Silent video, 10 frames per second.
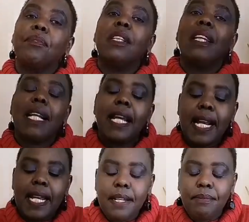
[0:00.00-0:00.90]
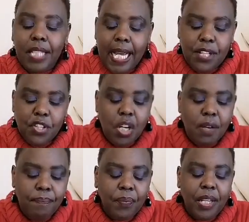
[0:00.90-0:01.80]
diary title,
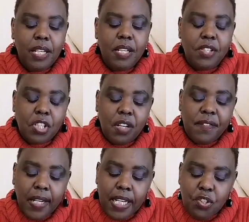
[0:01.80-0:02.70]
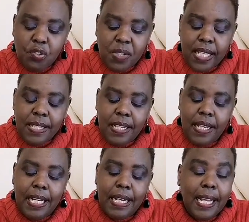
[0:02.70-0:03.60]
Self-Care Student
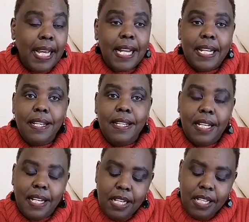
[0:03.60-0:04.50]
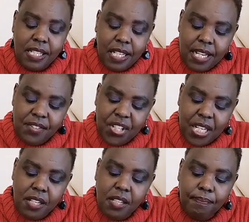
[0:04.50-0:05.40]
Diary,
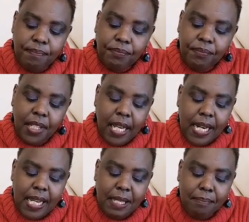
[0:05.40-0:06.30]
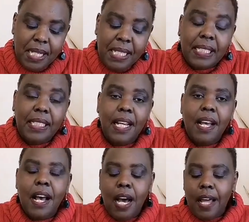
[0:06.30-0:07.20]
/journal Anakimani.
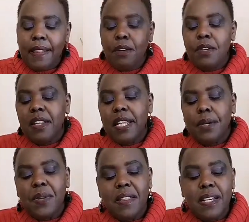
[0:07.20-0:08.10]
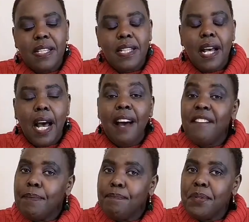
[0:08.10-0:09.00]
And the good thing with this, I have
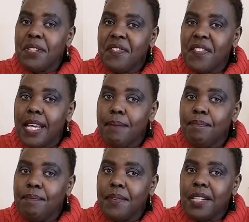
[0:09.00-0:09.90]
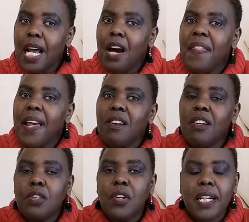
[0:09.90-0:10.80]
improved them. Now they are
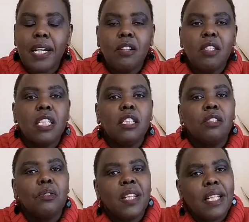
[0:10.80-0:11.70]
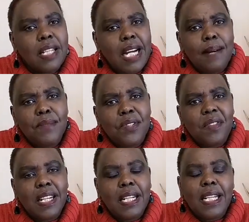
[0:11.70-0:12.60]
not going according to the terms or
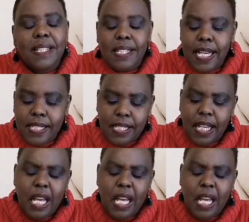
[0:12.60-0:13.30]
the dates. Yes,